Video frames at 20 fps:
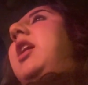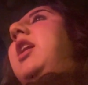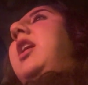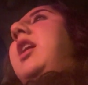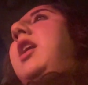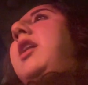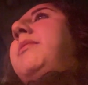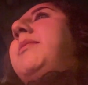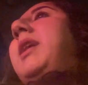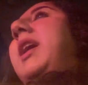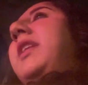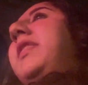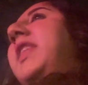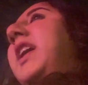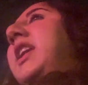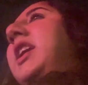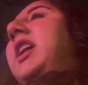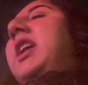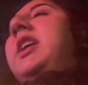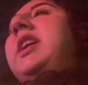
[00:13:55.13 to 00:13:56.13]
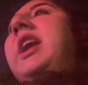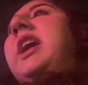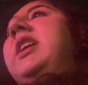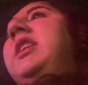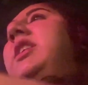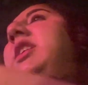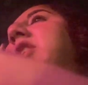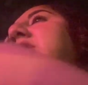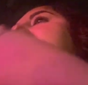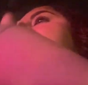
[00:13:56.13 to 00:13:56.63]
And then
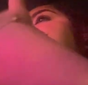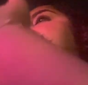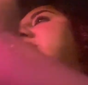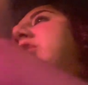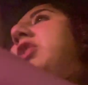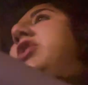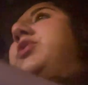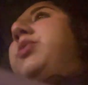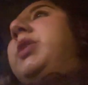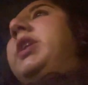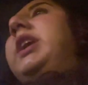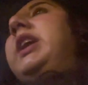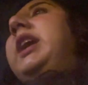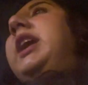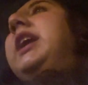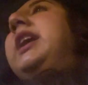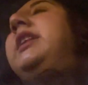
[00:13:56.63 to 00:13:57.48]
again, you know, she starts working,